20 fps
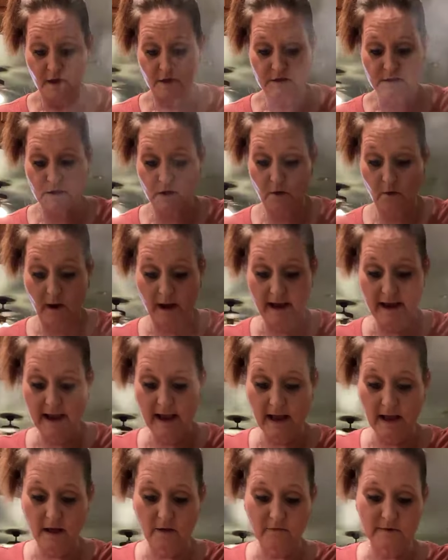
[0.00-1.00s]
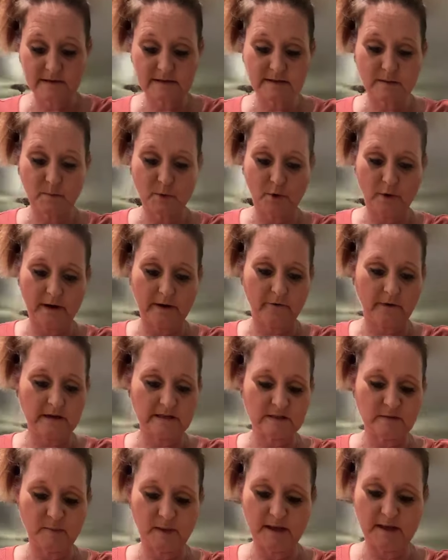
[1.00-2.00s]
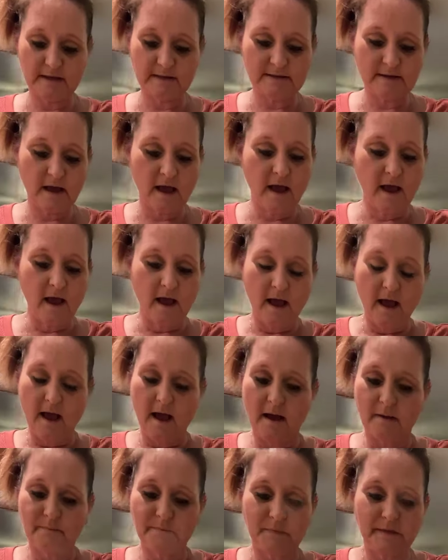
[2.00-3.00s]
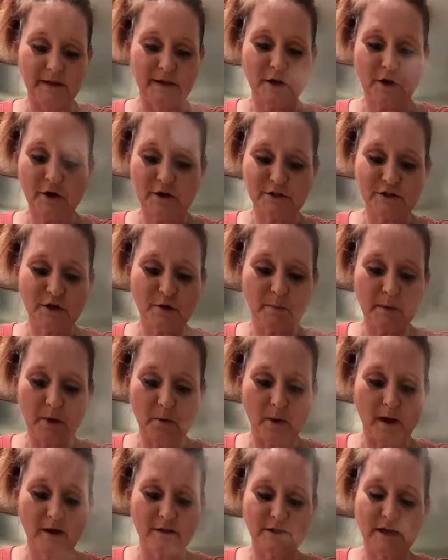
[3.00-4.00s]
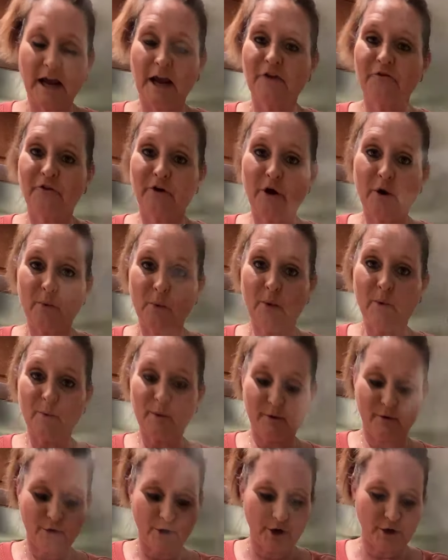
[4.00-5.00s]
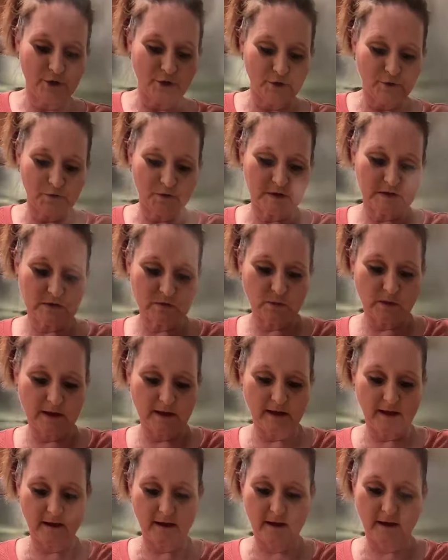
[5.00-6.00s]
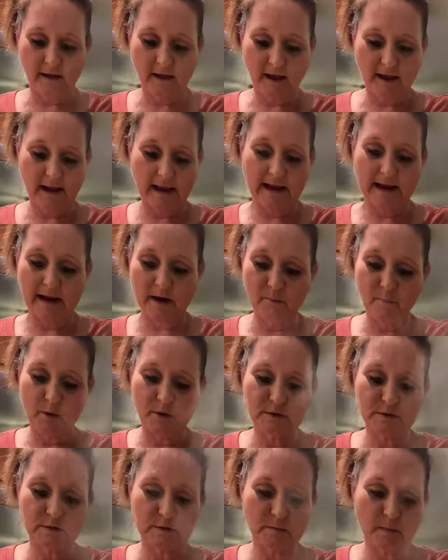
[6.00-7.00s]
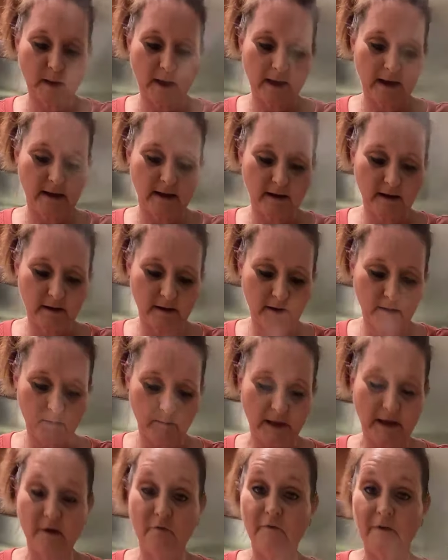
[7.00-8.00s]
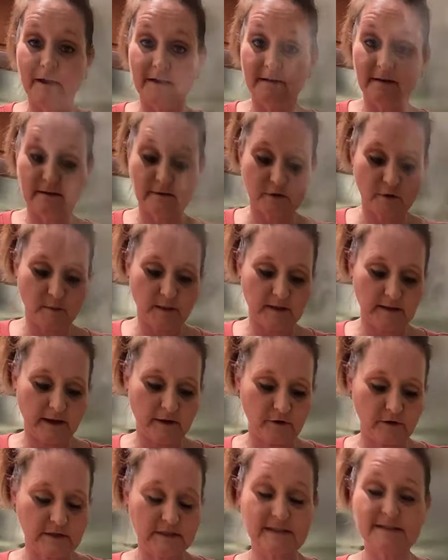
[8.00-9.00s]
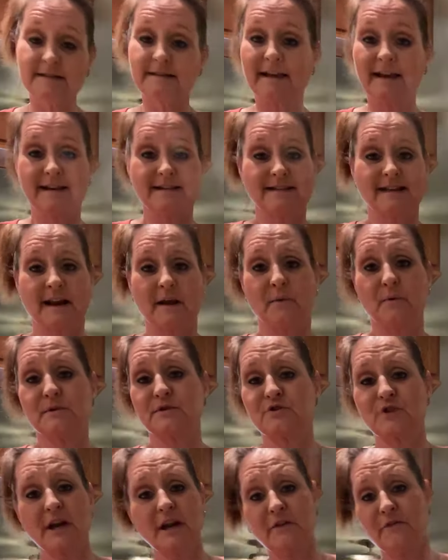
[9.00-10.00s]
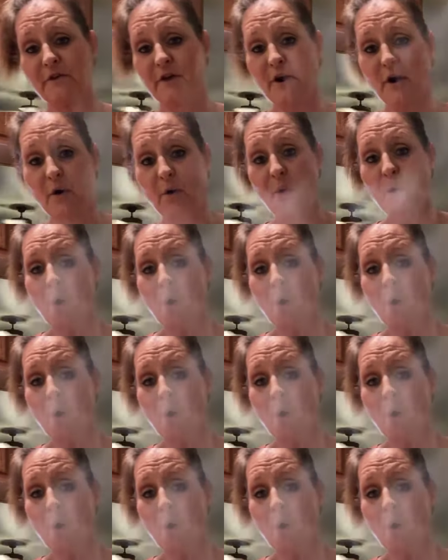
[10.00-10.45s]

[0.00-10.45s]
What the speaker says: So I have some great recipes. You know, it took me a while to kind of figure out what we were gonna do with this week, and I kind of posted my event a little bit later, just because, like I said, I was trying to figure out